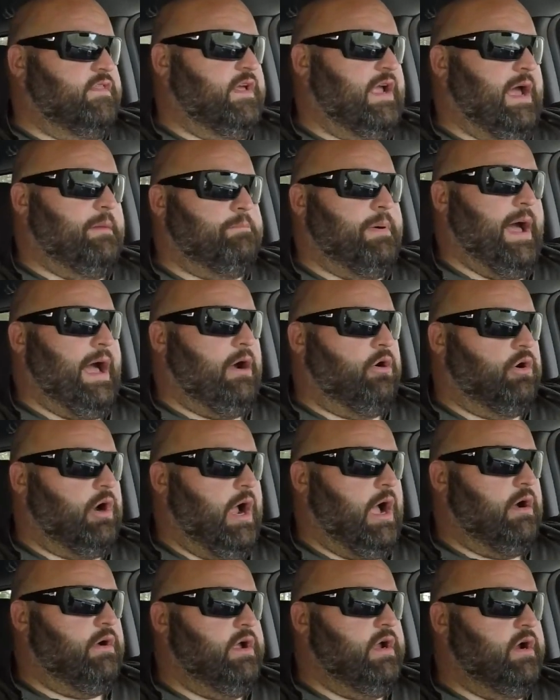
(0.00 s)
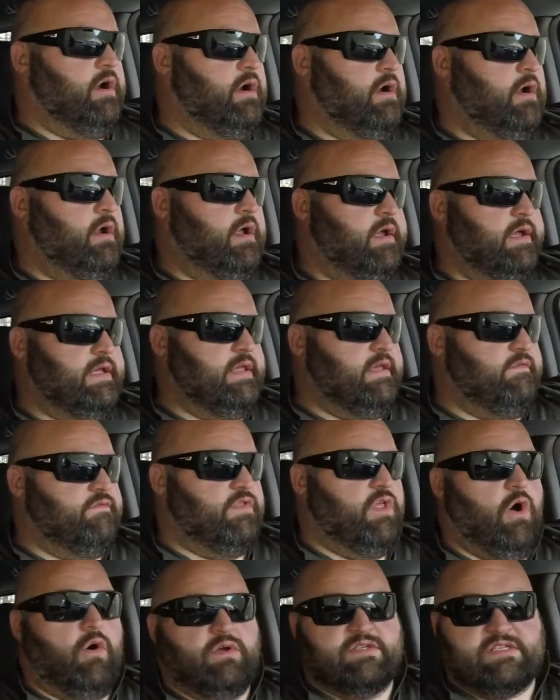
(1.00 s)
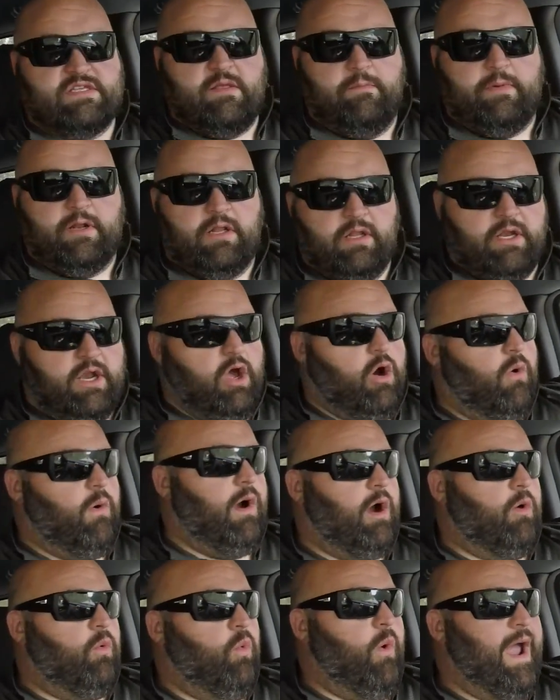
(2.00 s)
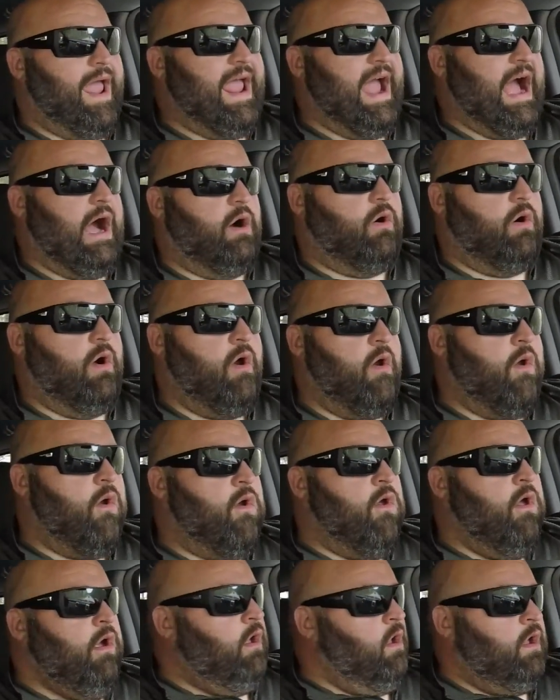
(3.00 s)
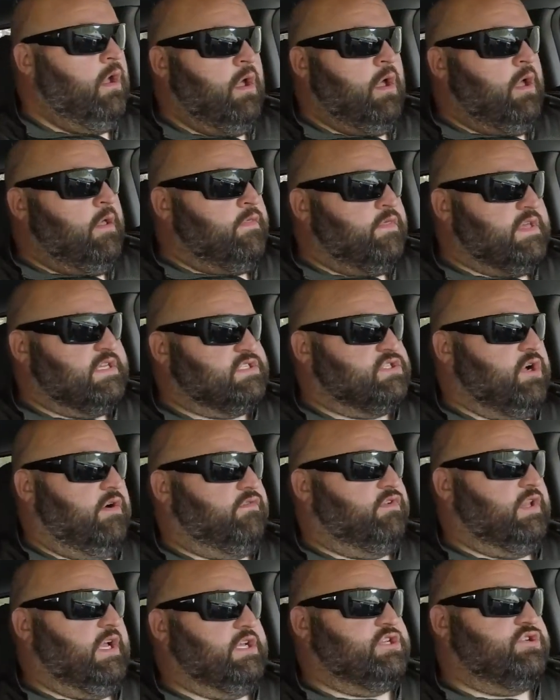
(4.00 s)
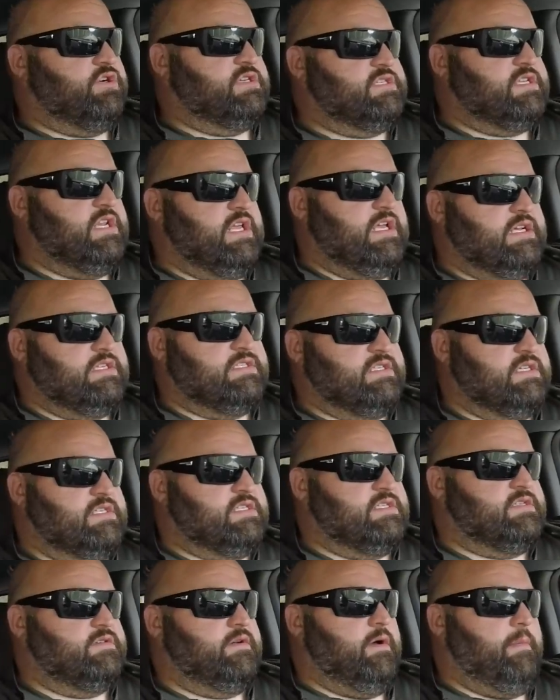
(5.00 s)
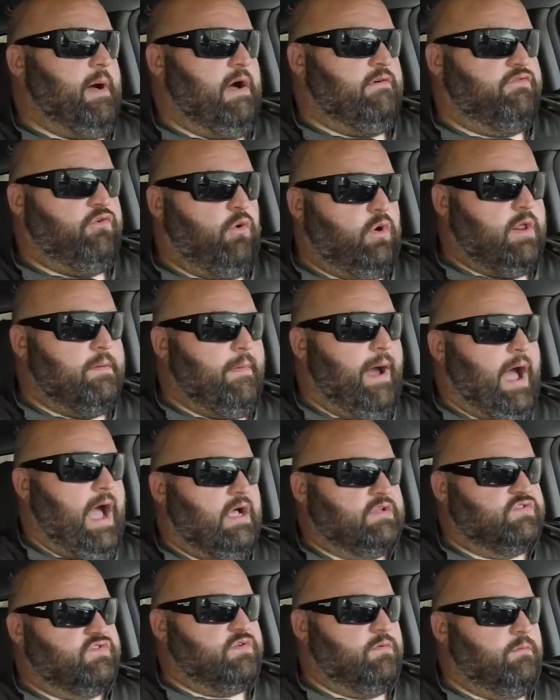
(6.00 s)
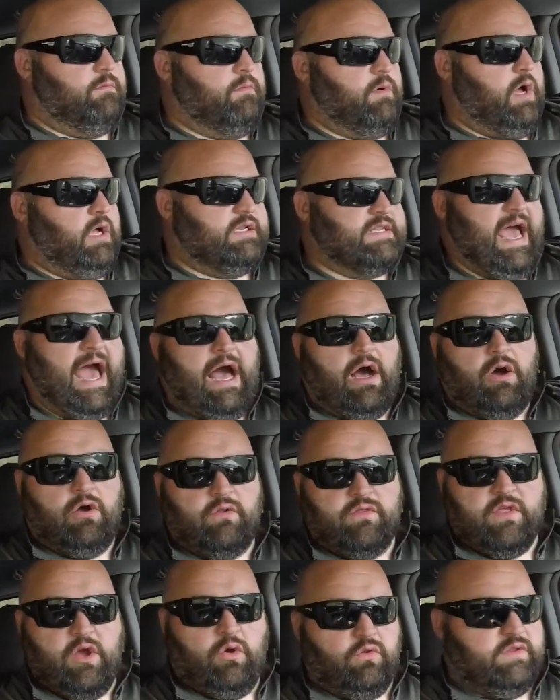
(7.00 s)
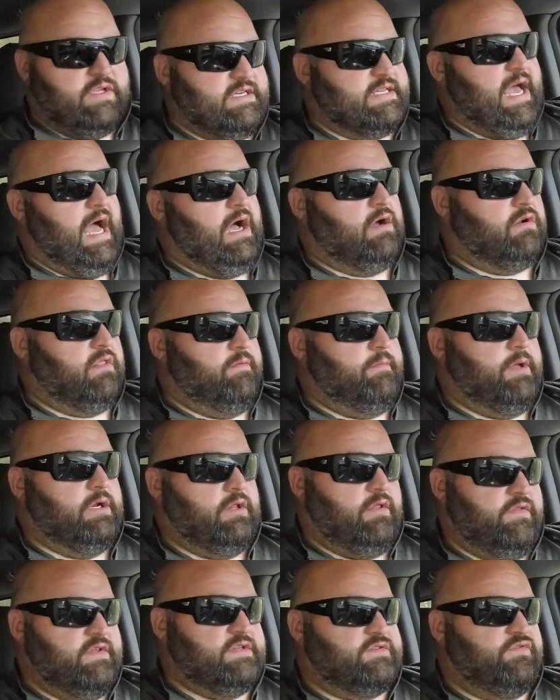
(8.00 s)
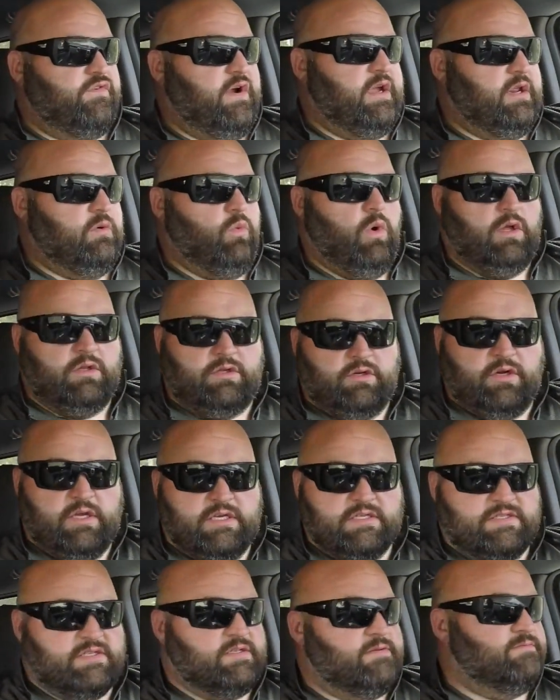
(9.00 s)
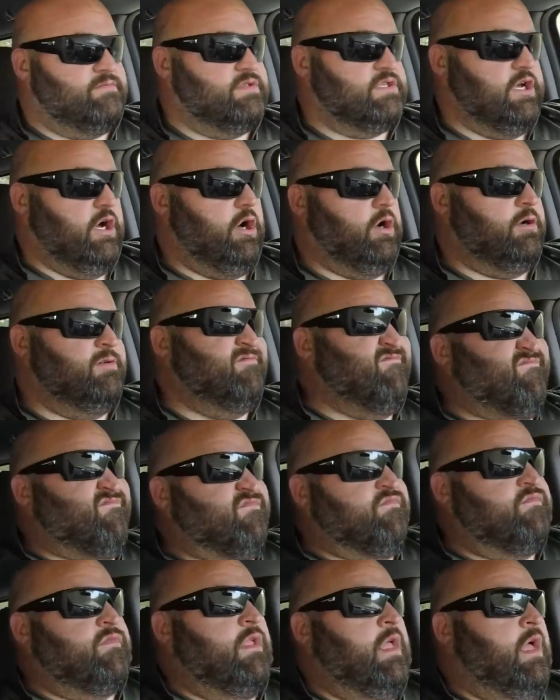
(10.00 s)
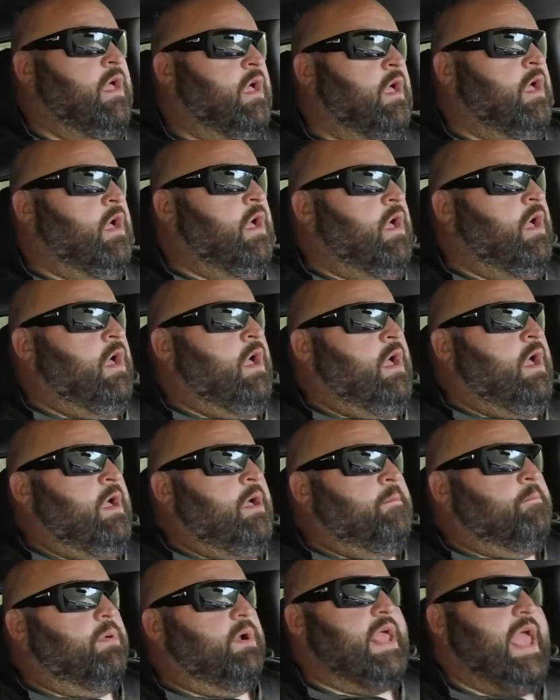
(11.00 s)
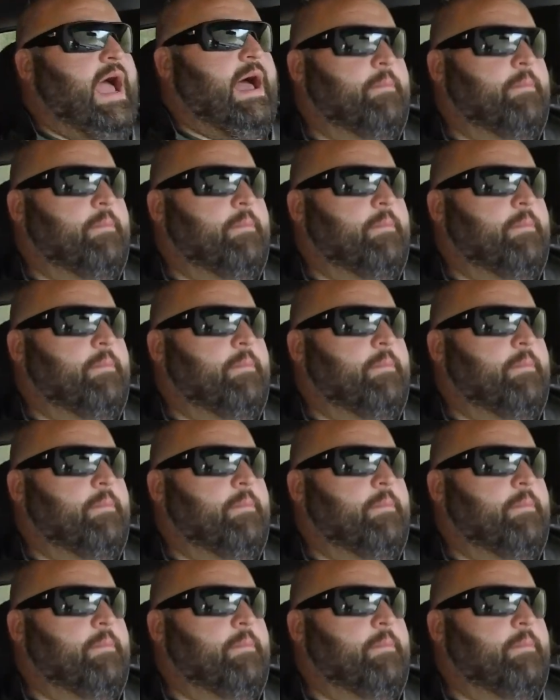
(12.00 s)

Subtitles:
They got power out here, even though it's in the middle of nowhere, way out. They still have electricity because it's about 40 miles from a town, the only town in the middle of this freaking wilderness. So, but yeah,